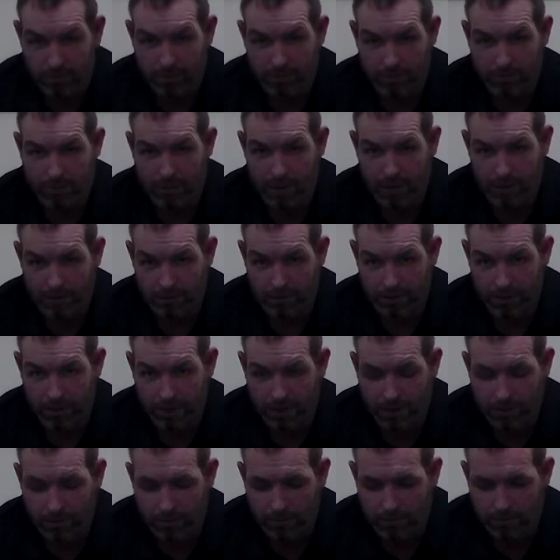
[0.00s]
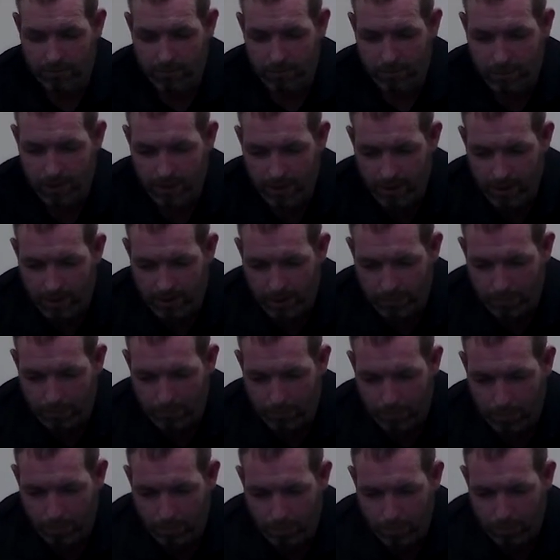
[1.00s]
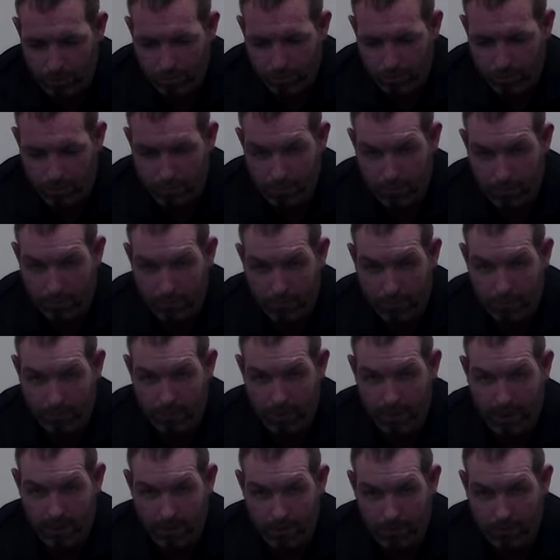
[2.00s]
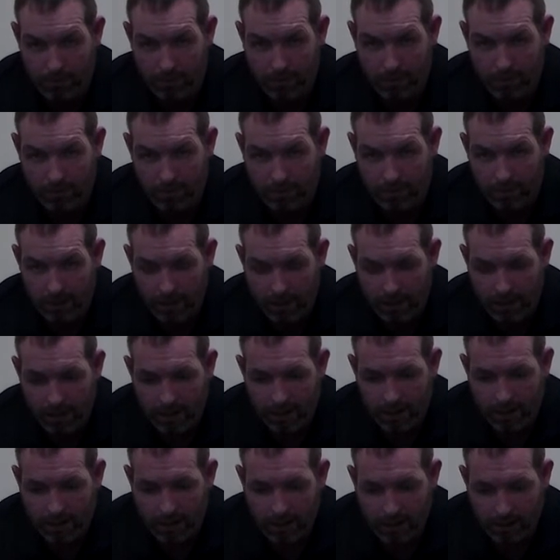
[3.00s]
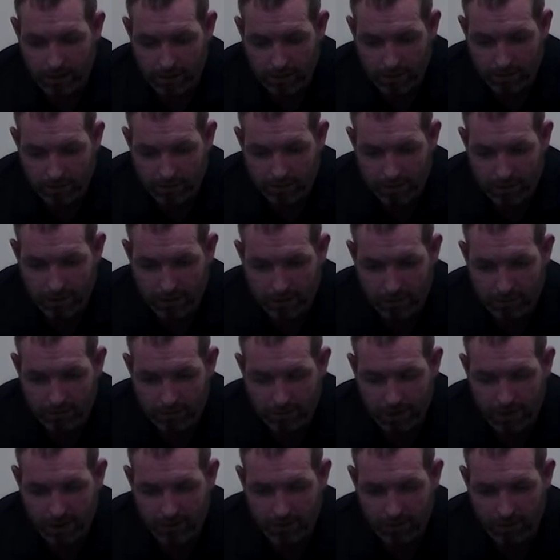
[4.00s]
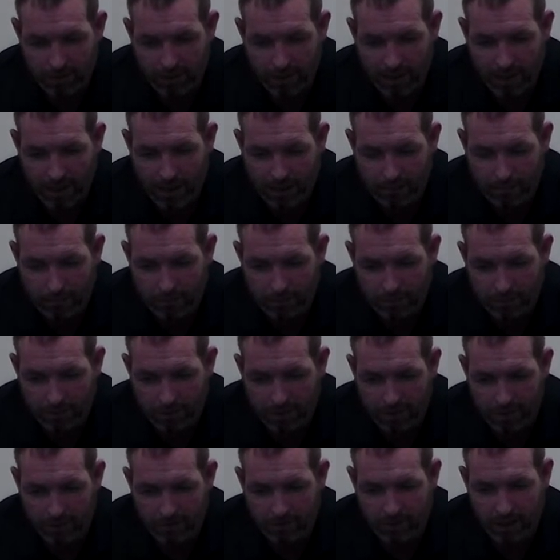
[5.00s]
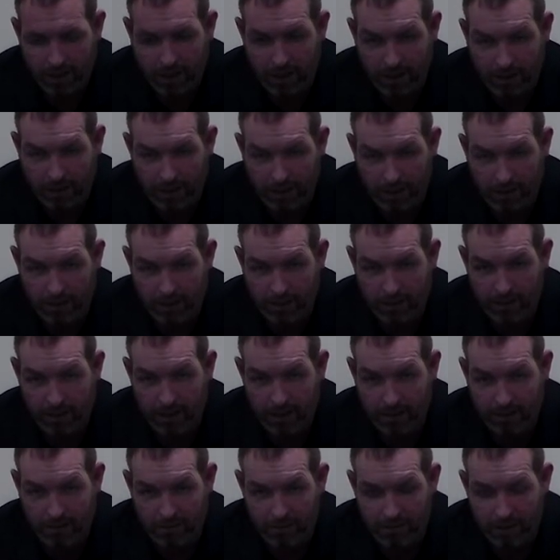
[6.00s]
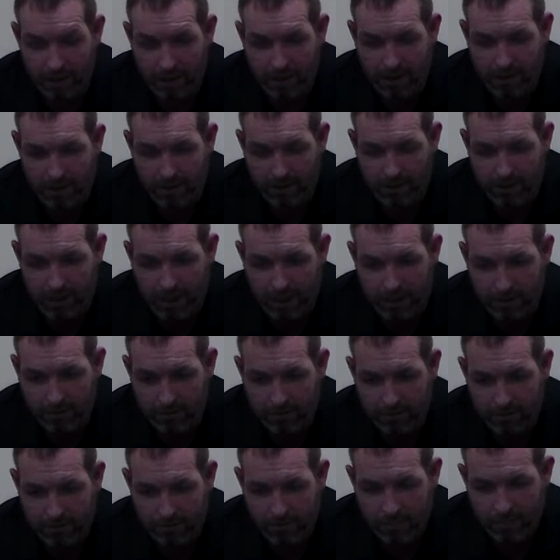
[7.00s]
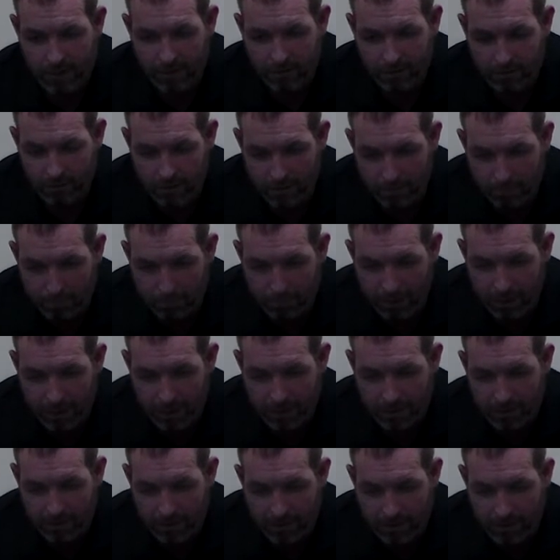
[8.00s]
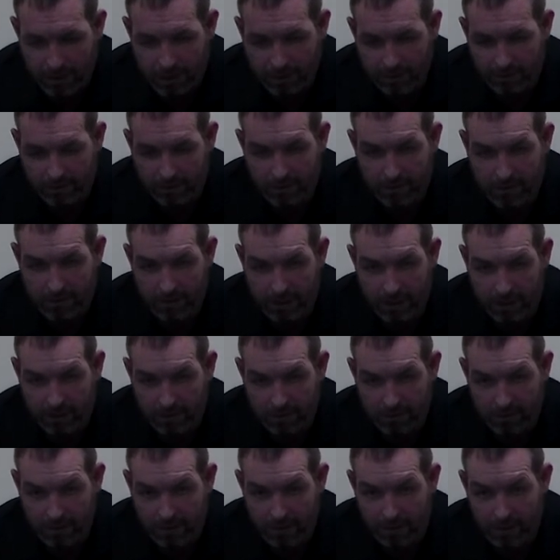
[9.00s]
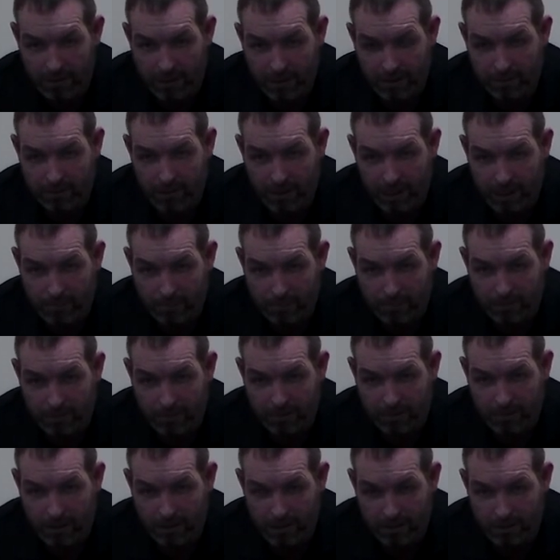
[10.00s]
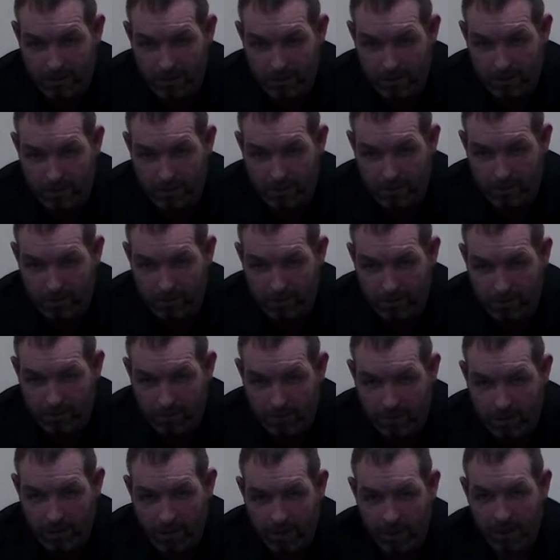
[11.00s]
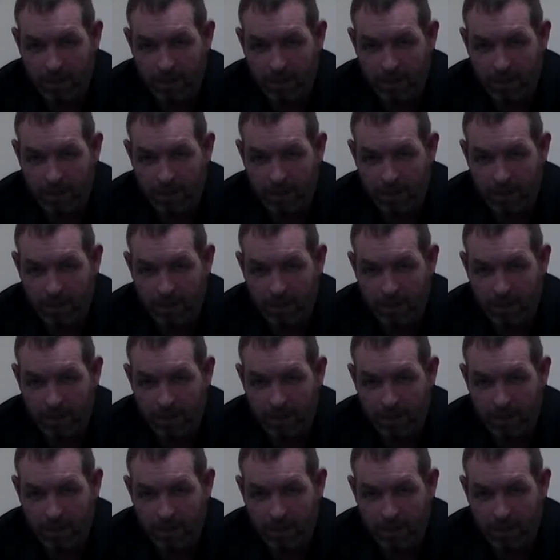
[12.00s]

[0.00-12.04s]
go as far as you can comfortably, and then push your bum backwards and you'll feel the stretch at the hamstrings and the inside of the legs. So the back of the legs and the inside of the legs, the hamstrings and the adductors.